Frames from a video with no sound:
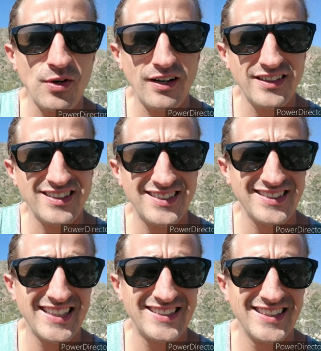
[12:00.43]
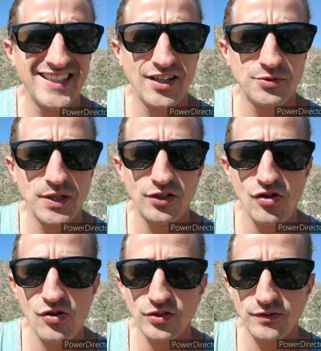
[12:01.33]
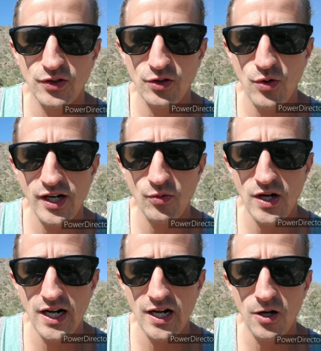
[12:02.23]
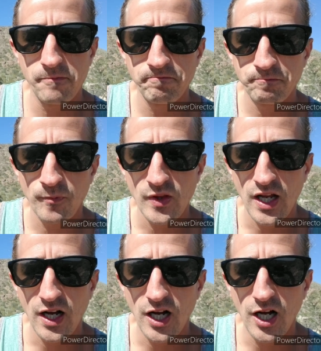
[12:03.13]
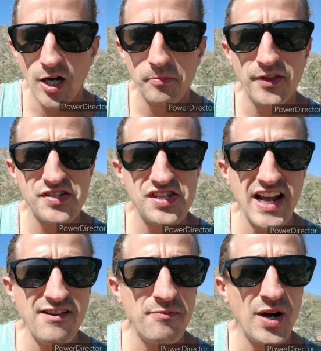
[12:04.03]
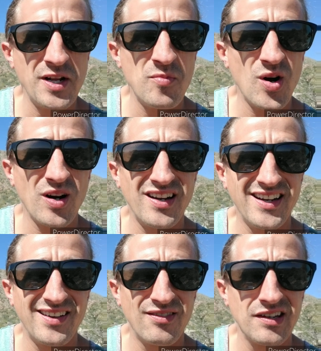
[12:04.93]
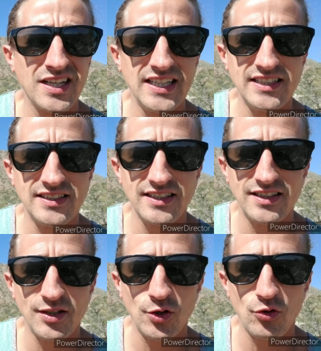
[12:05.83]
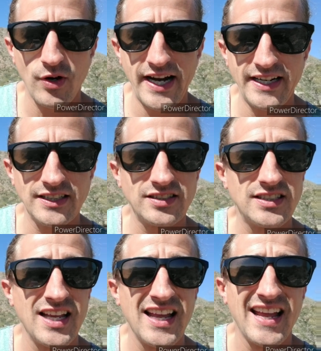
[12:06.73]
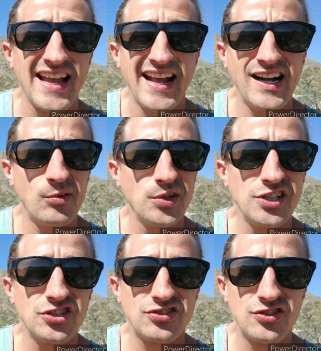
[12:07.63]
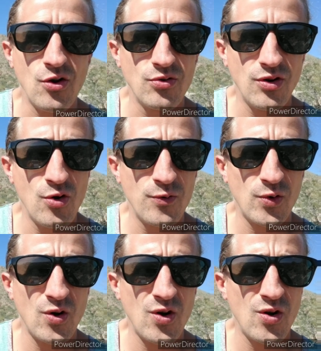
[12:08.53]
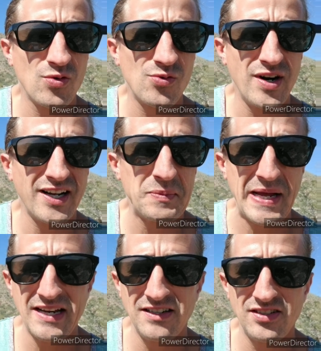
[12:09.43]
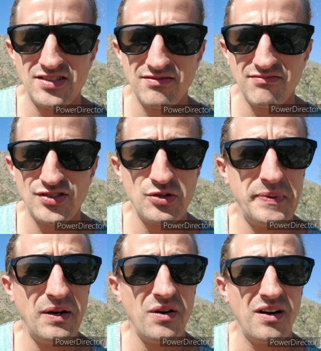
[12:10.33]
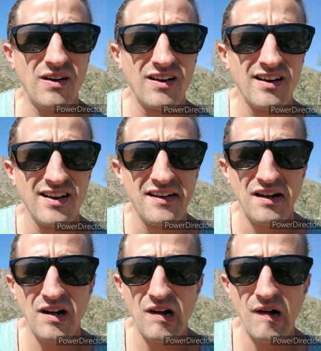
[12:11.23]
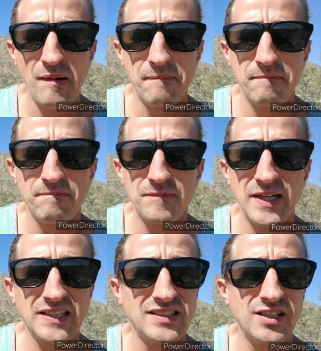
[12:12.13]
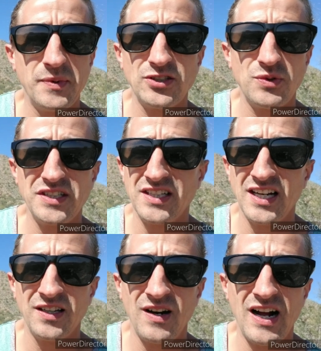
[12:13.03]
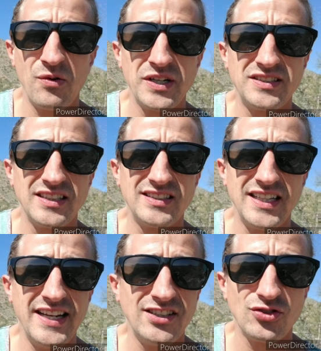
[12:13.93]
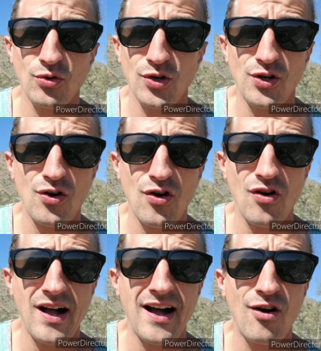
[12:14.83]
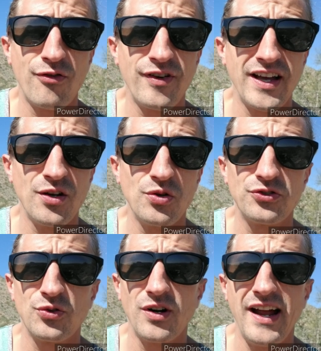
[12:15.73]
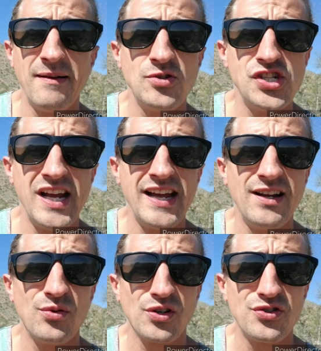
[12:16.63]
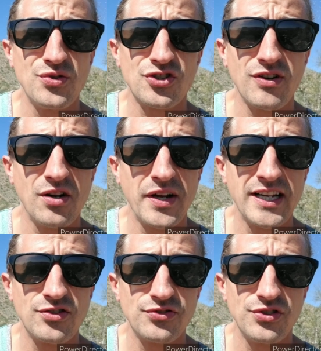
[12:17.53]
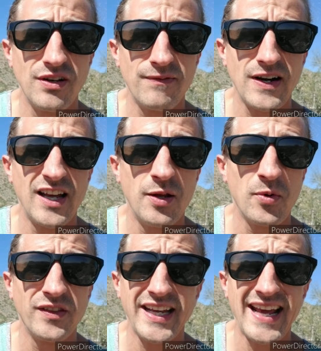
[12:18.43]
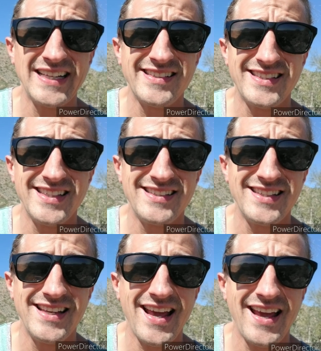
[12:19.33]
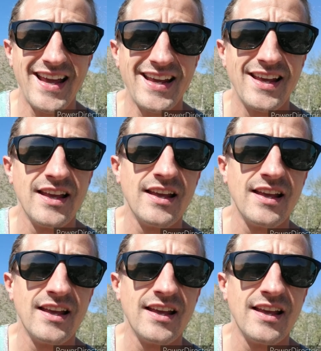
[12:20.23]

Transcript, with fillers: market that's in there has been closed for quite a while. Um, the save money market really isn't the greatest. And I really just don't overall recommend Superior. Um, like I said, the best way is to get in their Highway sixty hitch, or you call Al Fales or M J, who are two trail angels. You can find them on the A Z T A